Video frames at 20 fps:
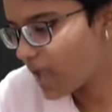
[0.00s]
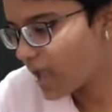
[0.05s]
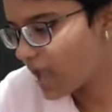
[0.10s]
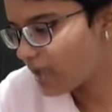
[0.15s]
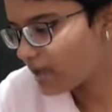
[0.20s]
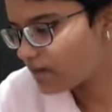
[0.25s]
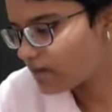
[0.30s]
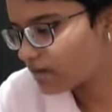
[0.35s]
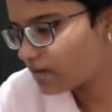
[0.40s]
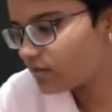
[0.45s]

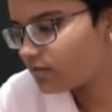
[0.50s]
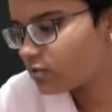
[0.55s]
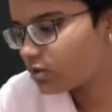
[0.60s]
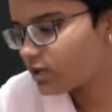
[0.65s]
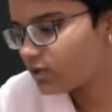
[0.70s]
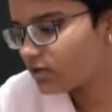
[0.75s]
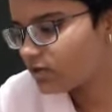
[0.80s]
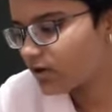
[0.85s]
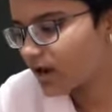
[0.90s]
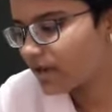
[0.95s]
and
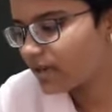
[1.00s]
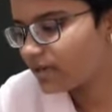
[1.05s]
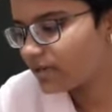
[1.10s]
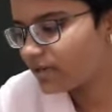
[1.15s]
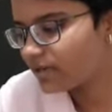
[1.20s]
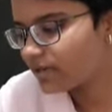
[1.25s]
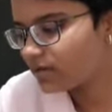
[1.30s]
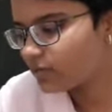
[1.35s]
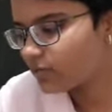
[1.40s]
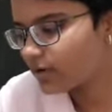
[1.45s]
in
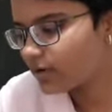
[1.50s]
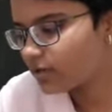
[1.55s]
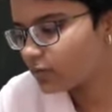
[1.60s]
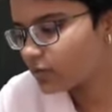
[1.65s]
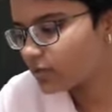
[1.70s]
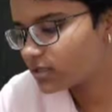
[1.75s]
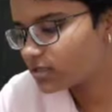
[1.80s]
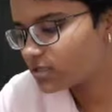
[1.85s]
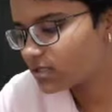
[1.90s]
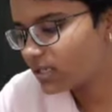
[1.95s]
triclinic what you
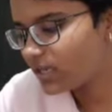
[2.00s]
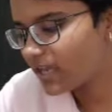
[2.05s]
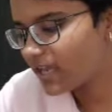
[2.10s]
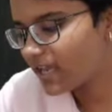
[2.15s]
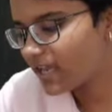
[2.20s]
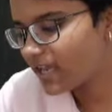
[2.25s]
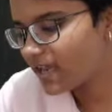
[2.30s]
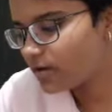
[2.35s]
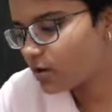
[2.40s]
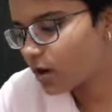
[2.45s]
can see,
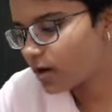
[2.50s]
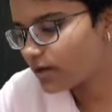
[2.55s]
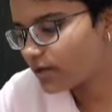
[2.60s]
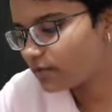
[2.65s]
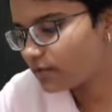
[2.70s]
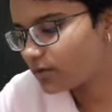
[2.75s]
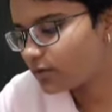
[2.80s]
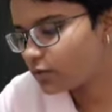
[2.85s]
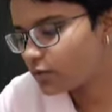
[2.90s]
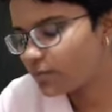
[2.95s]
A not
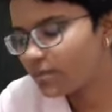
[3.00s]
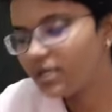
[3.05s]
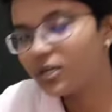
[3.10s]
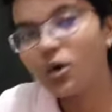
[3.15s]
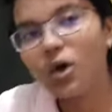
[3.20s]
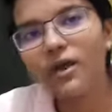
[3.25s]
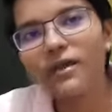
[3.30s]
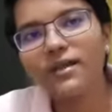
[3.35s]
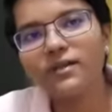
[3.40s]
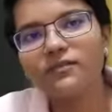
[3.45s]
equal to B
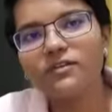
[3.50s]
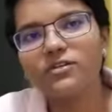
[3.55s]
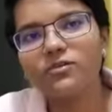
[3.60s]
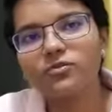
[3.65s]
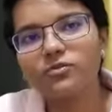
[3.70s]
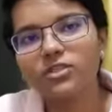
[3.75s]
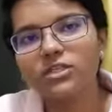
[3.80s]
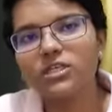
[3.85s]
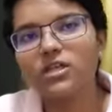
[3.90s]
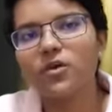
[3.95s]
not equal
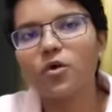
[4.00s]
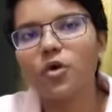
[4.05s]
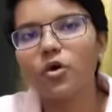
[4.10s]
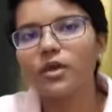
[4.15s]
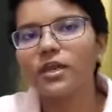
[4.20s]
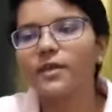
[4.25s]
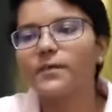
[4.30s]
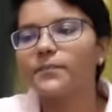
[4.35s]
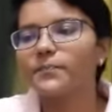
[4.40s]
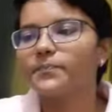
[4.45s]
to C.
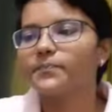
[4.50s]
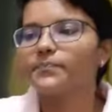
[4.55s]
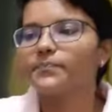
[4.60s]
Okay.